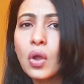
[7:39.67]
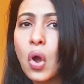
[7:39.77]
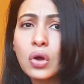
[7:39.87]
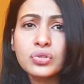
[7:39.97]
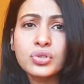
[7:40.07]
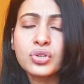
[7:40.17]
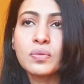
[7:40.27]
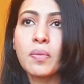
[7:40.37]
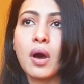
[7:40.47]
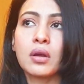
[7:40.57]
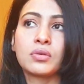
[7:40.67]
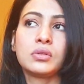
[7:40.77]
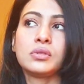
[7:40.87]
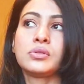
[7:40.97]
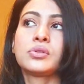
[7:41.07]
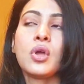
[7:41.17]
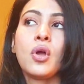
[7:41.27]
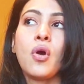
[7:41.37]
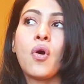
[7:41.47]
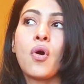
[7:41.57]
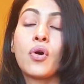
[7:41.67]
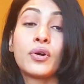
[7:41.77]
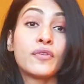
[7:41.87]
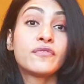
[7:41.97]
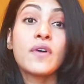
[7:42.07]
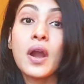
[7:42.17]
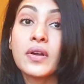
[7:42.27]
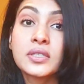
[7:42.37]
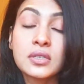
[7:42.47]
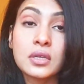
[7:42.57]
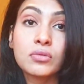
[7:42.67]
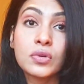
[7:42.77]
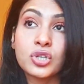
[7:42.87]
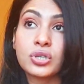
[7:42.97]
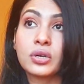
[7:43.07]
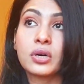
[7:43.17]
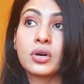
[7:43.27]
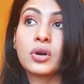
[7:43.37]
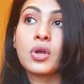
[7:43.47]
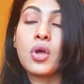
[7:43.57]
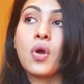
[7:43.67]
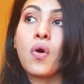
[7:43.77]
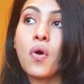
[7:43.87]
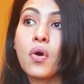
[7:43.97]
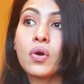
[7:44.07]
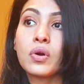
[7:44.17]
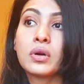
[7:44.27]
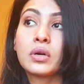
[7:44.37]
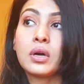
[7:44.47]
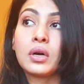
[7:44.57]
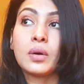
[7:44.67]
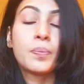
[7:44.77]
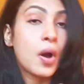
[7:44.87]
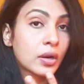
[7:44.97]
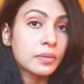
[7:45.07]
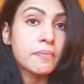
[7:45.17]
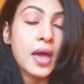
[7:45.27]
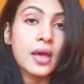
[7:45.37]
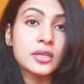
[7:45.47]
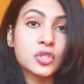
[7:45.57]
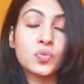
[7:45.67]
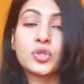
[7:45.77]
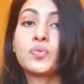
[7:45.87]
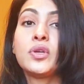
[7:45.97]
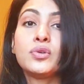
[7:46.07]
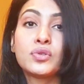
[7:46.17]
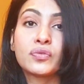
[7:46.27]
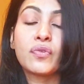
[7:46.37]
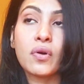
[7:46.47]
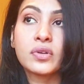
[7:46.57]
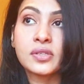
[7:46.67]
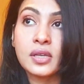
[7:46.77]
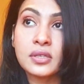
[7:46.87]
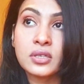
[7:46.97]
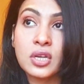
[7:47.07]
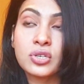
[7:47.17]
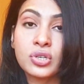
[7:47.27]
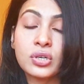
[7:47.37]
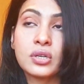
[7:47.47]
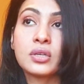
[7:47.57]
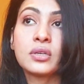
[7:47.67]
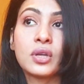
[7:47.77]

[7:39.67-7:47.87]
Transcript: oxygen bottles or a fire extinguisher or a pocket mask, which we use for resuscitation,